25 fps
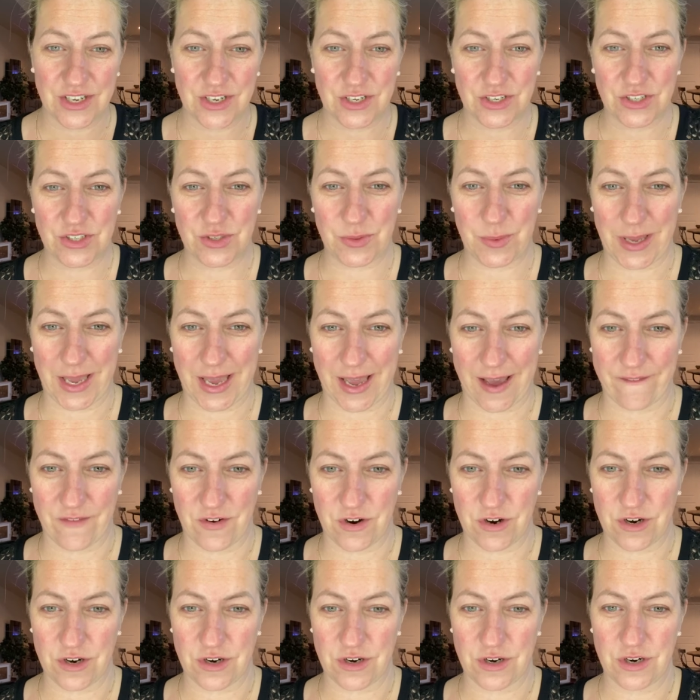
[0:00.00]
Do we have
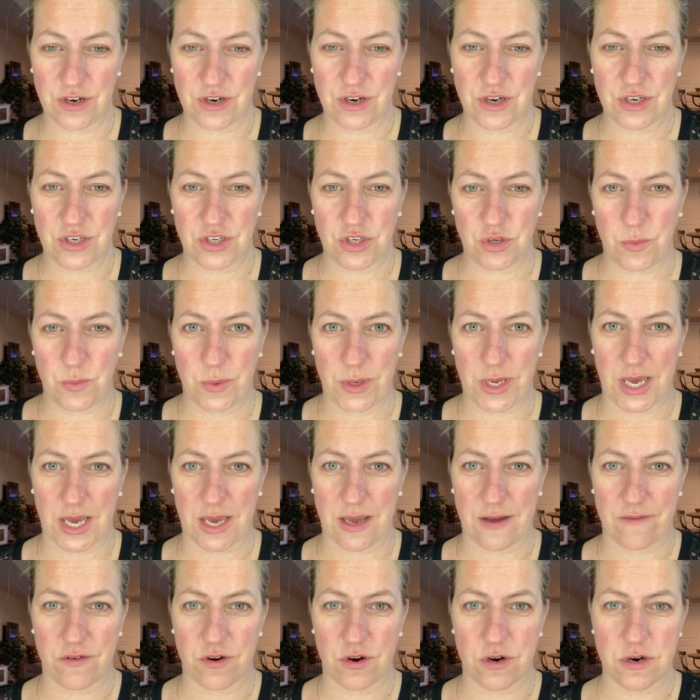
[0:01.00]
her? Do we
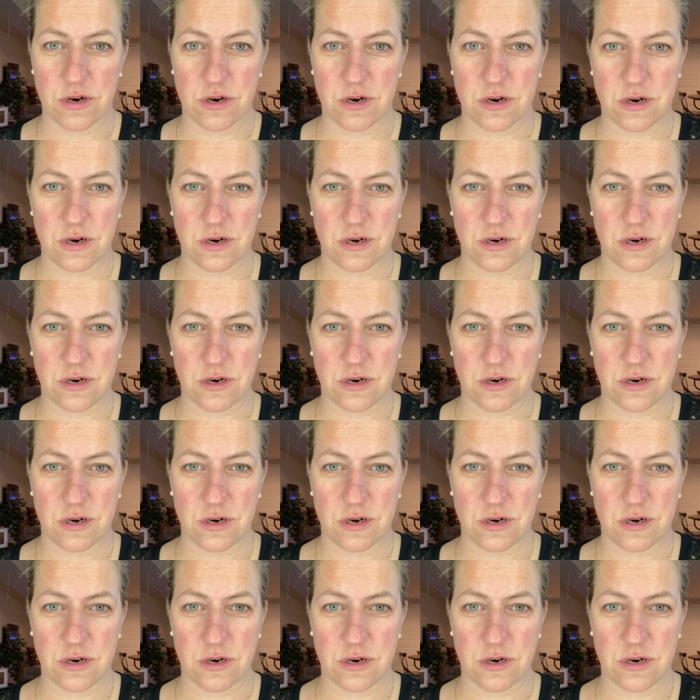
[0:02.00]
have her?